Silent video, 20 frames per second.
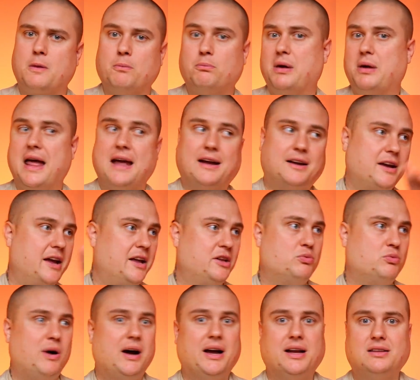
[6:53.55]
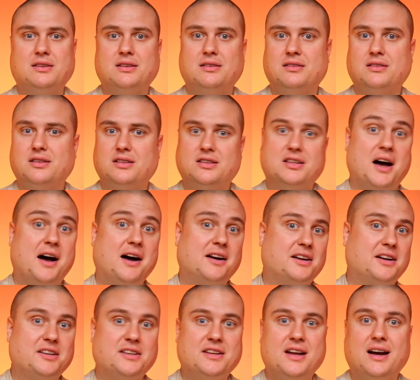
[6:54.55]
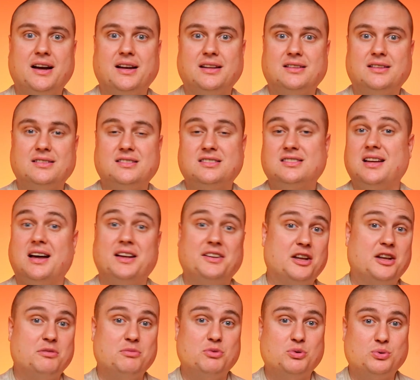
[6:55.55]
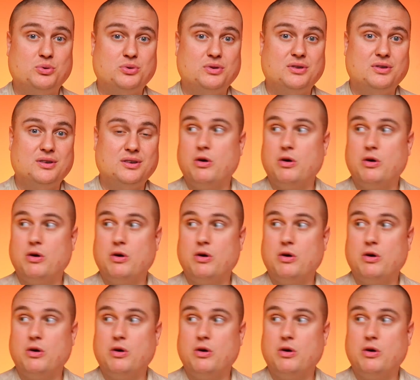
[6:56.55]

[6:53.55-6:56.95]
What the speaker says: black and white, dark and night, sun and moon,